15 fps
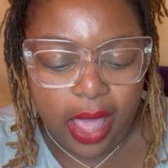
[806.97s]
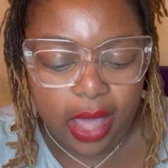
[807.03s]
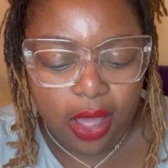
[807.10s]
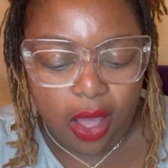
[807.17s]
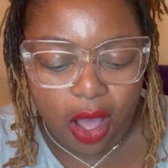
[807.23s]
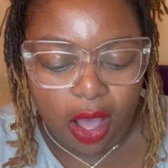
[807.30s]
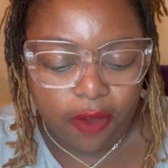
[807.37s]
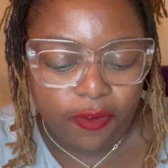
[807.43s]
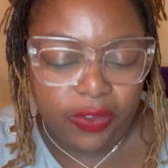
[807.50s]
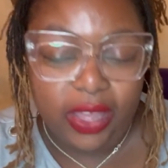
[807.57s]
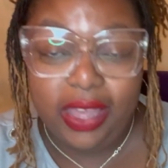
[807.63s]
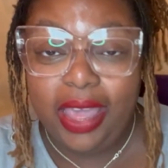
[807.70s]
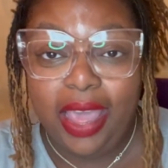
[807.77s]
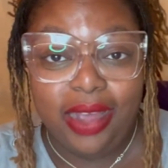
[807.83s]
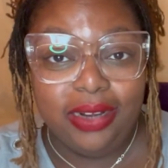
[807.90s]

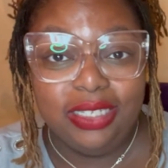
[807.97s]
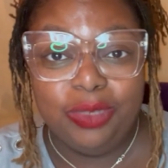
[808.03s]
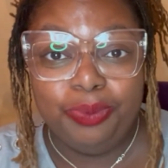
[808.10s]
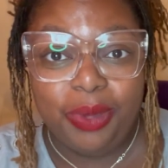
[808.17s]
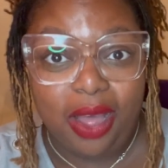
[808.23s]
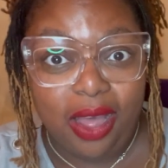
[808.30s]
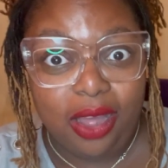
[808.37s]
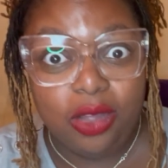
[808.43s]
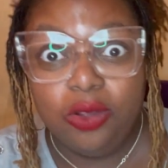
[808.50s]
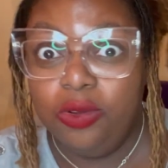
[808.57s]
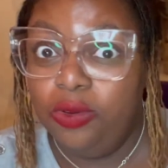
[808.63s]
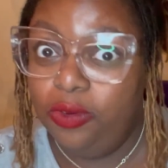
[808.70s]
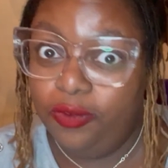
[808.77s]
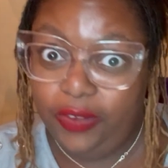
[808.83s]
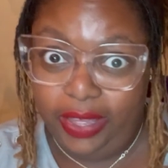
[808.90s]
golfing, and a spa.
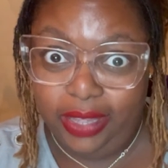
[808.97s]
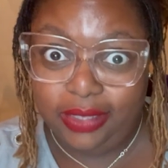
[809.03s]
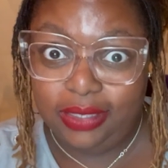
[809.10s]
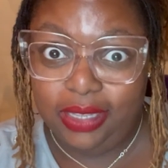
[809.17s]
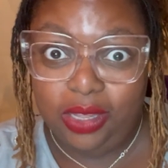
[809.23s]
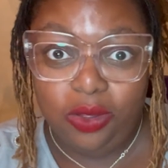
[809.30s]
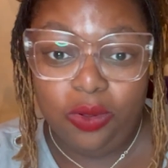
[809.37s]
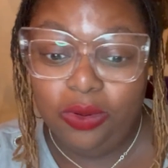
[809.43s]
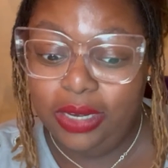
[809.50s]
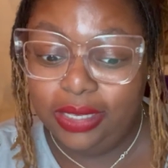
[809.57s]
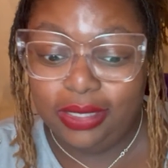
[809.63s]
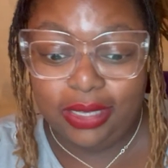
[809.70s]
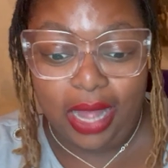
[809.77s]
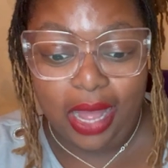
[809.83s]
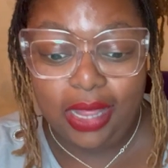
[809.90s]
Ooh, fancy. Who
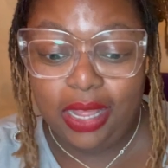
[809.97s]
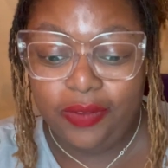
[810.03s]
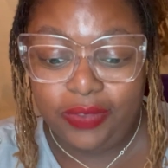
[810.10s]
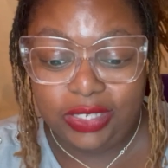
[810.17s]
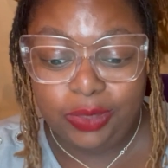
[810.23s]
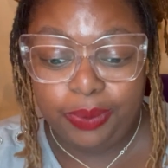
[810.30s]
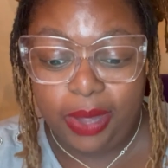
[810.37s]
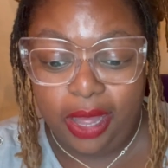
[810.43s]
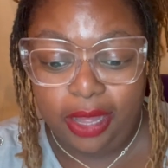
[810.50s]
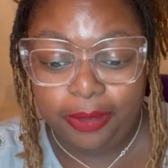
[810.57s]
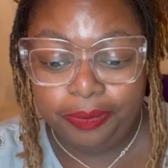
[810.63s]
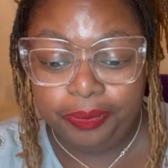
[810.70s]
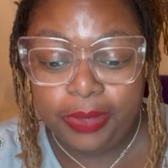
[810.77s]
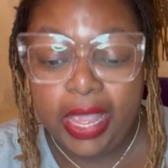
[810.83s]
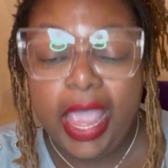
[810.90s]
does not love a spa?
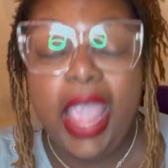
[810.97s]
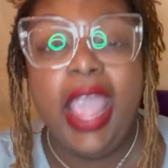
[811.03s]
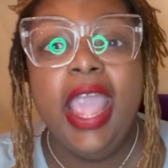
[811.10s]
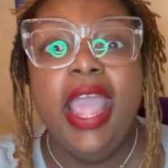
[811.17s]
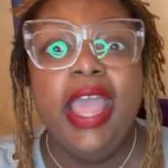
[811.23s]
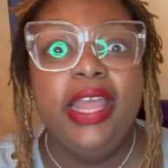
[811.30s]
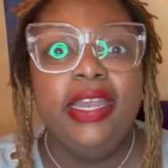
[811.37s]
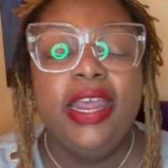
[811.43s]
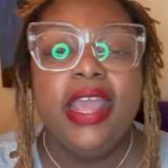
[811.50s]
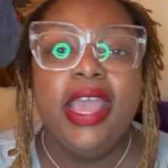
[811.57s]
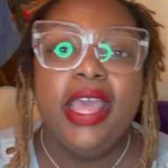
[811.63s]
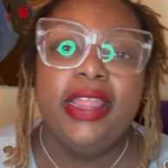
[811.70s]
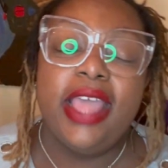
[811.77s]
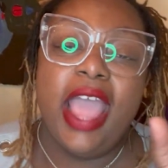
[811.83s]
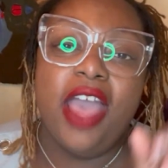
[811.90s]
And
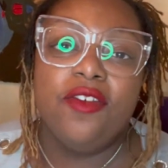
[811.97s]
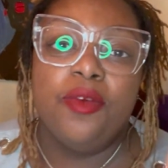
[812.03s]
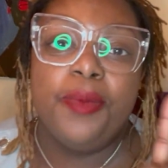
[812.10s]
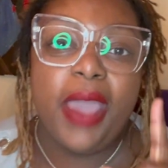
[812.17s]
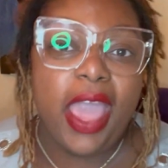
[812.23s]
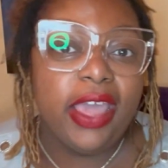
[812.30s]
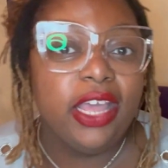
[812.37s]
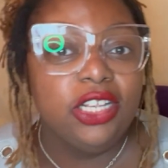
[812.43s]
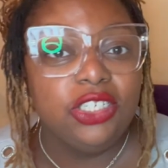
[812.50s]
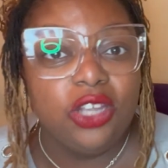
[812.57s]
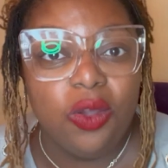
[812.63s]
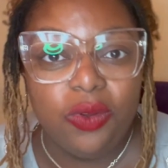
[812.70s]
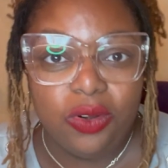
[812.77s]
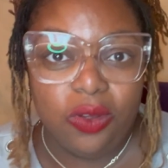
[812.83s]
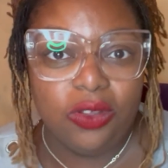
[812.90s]
they have a package
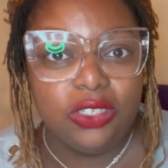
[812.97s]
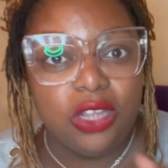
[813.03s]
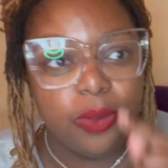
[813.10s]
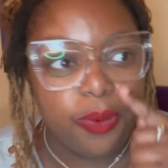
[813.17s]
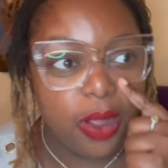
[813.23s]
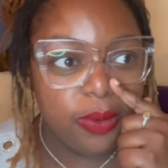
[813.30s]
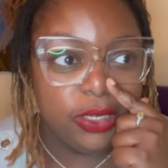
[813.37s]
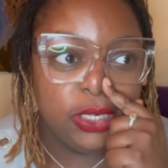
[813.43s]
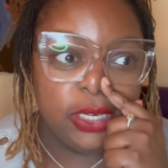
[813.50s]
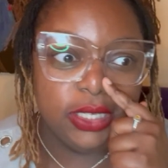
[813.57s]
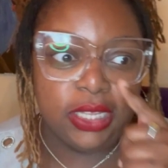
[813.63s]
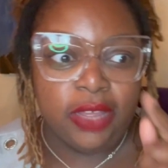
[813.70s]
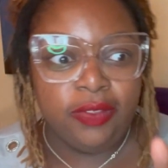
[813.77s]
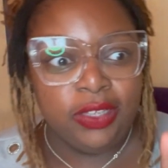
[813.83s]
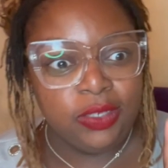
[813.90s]
going on, so I probably should have
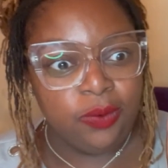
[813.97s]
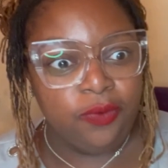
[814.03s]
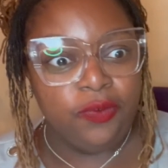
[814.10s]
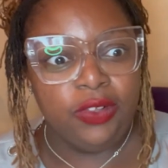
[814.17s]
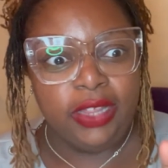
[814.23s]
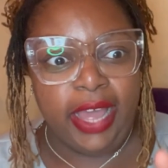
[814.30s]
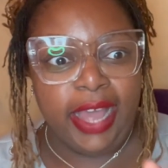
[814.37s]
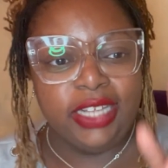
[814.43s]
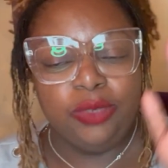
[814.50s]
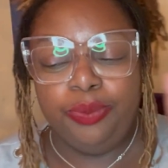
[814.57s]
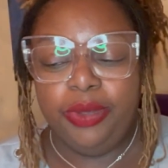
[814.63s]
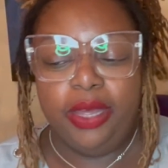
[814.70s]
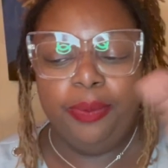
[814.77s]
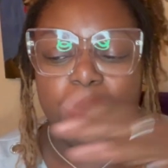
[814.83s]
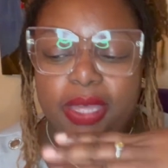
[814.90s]
saved this one for last,
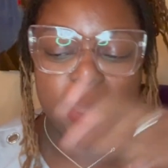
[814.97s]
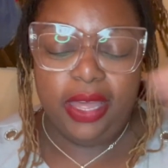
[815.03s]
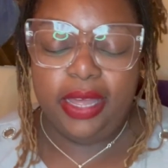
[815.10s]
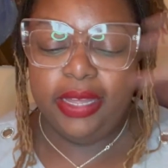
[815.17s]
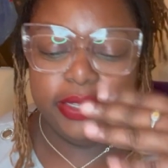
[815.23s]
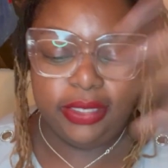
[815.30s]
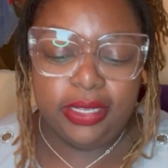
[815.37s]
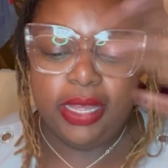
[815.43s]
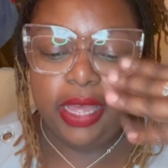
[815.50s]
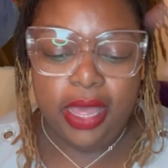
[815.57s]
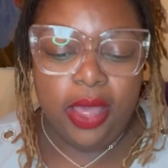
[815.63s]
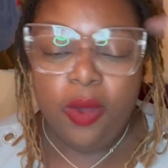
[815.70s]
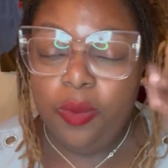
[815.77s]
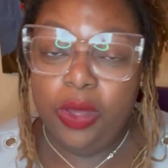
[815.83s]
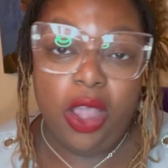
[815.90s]
but because
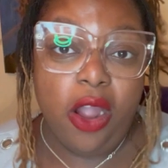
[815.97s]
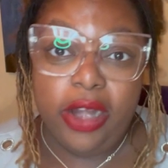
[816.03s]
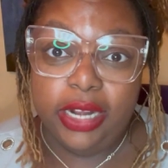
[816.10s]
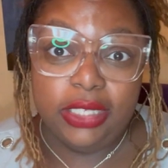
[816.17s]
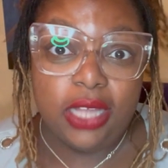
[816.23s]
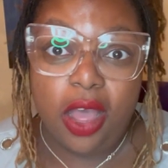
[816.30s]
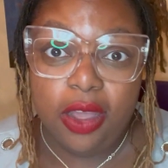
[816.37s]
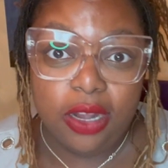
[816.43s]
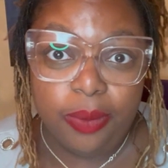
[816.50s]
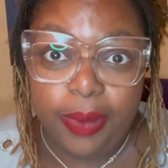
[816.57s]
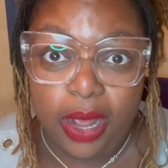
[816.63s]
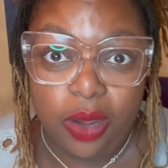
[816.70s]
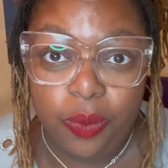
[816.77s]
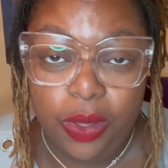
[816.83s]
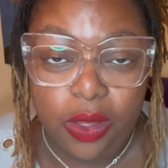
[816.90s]
we already talking
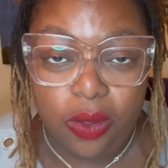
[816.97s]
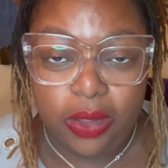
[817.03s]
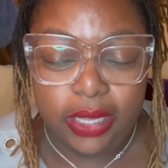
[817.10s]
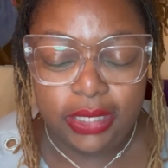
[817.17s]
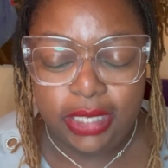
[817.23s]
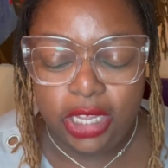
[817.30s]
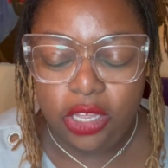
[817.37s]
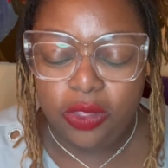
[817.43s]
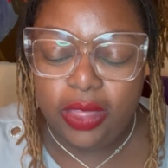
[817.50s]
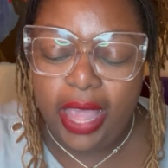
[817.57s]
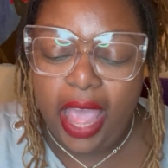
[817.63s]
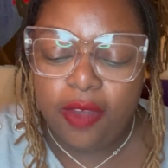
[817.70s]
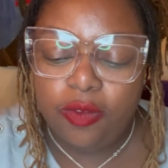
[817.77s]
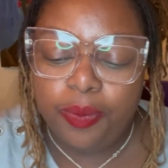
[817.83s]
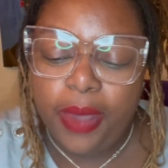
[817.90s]
about it, we're going to continue. They
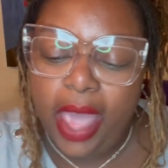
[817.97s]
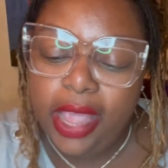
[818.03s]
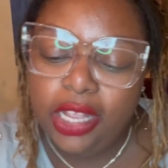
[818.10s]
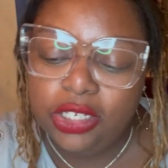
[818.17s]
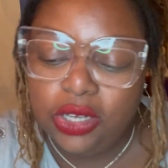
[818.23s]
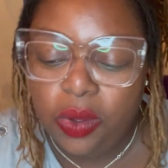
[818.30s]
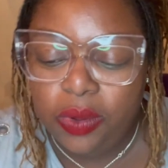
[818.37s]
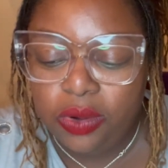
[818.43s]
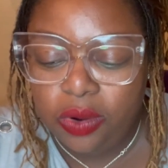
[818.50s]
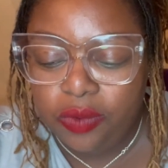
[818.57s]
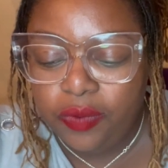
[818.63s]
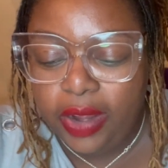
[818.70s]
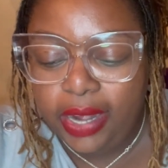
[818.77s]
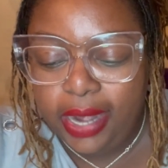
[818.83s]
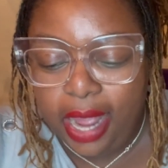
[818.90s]
have a package going on
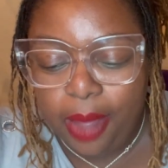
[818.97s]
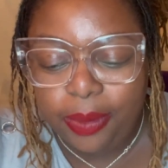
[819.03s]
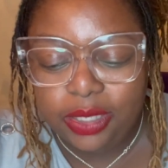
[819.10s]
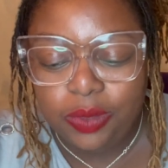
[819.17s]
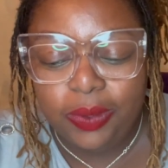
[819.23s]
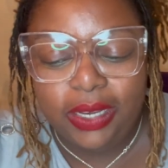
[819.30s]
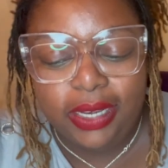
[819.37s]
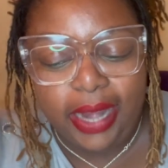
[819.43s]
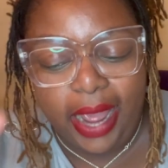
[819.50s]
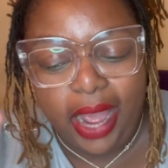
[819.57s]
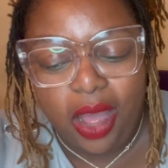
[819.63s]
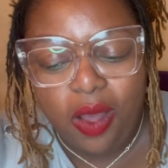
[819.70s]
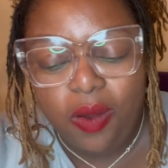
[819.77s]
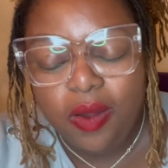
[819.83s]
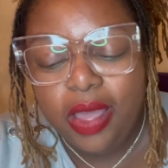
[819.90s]
right now between
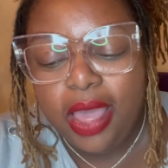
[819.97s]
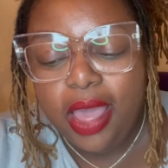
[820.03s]
now